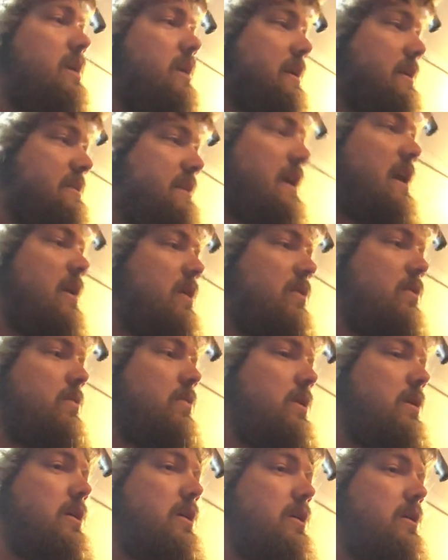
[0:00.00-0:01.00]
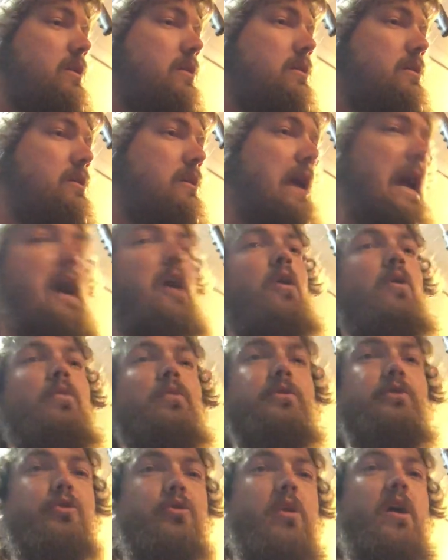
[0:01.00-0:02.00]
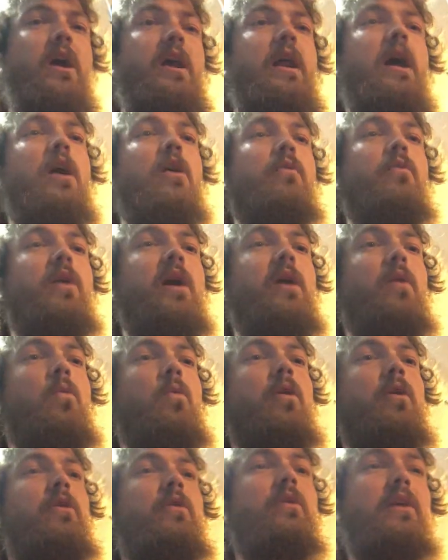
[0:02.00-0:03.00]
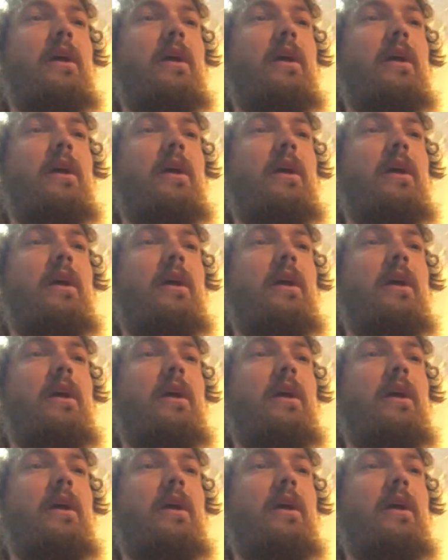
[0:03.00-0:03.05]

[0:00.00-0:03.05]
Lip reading: is how it would drain out rainwater.